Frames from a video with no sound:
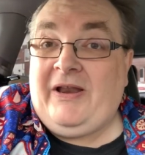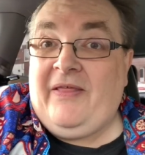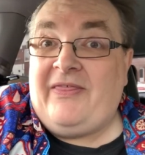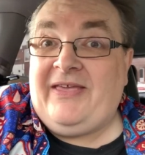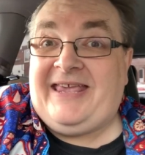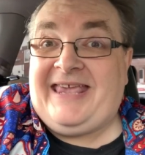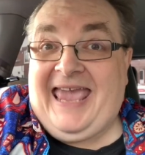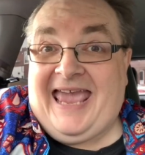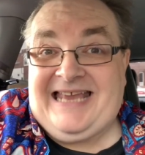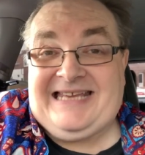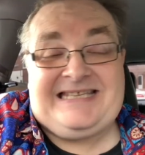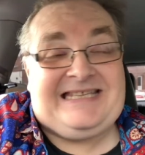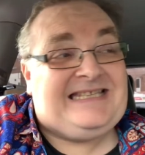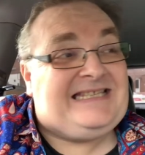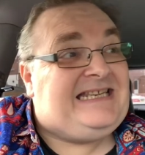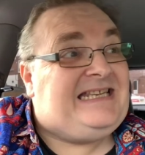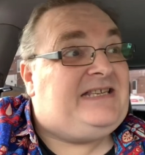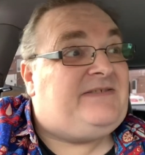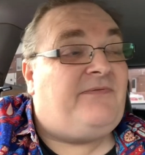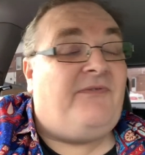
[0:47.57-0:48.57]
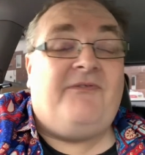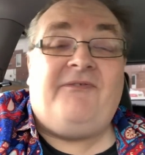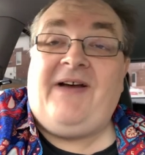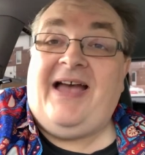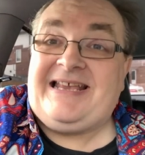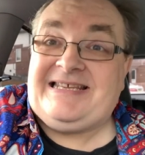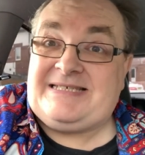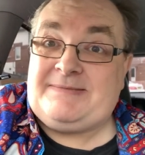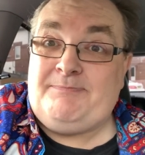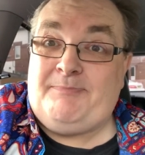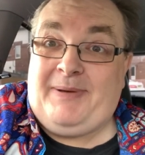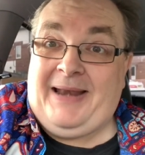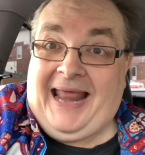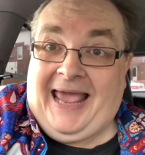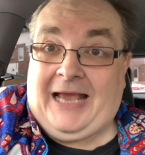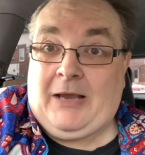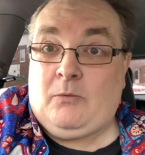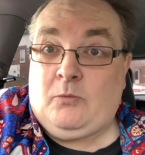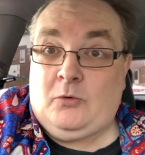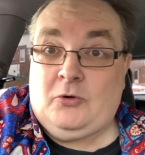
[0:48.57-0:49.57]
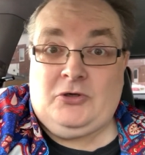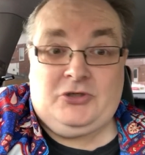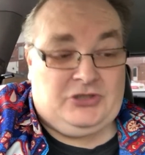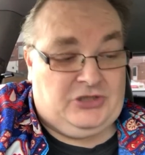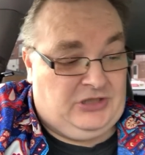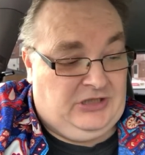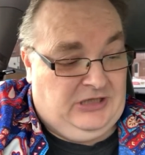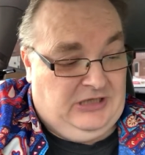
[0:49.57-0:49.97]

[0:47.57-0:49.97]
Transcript: of the guests is Vass Blackwood,